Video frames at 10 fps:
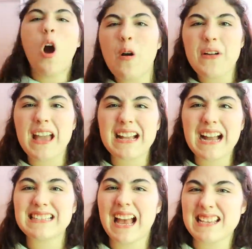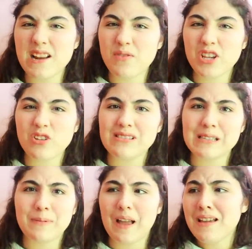Okay, guys, I didn't want to use
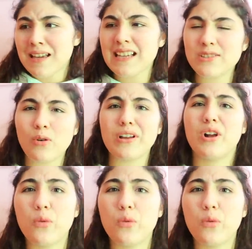this, but he's going